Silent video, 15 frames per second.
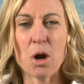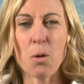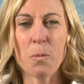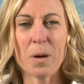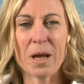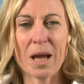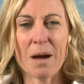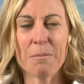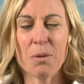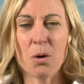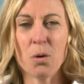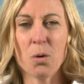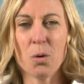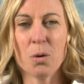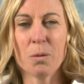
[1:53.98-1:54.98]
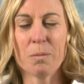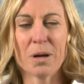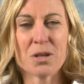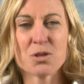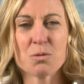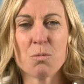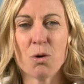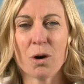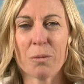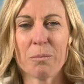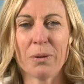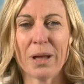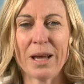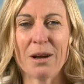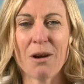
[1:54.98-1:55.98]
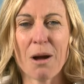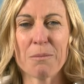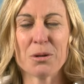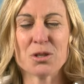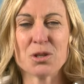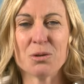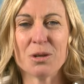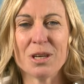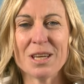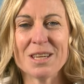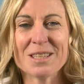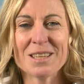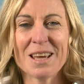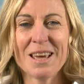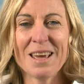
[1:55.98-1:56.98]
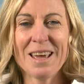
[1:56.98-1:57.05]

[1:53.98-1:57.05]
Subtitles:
opening up a whole bunch more player opportunities.